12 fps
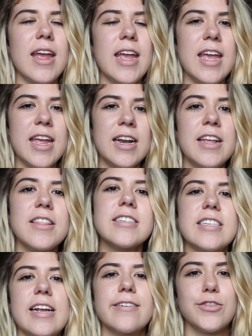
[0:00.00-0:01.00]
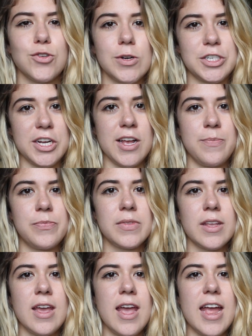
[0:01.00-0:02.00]
In the state of Georgia,
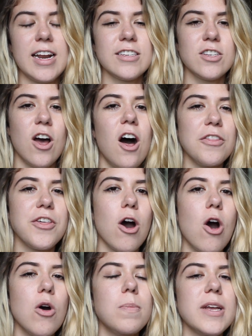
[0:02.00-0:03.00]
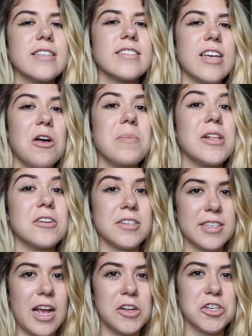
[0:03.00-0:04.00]
it is called the Hope and Zell Miller
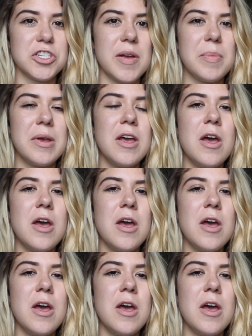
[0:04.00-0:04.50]
Scholarship.